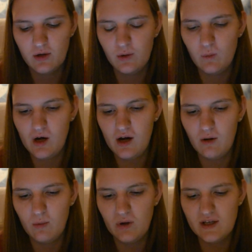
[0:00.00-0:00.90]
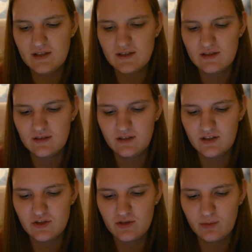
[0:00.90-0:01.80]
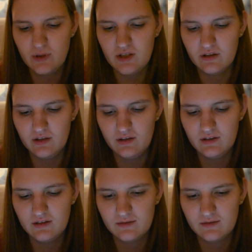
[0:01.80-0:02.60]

Oh wow, why is this looking so weird?